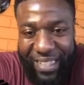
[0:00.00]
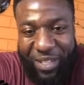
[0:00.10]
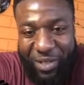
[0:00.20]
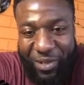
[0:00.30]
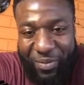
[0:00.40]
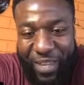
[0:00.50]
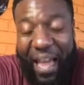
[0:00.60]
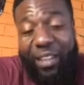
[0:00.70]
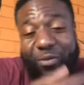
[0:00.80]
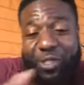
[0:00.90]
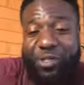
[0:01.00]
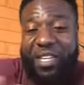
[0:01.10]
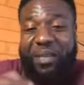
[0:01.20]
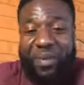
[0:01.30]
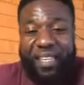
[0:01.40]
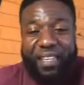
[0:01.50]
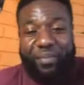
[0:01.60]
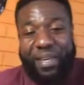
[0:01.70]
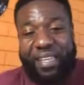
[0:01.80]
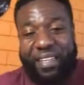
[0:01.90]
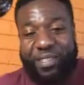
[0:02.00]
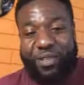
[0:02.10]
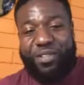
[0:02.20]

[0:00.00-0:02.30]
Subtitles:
That's awesome. Yeah, I love what you said in the beginning too.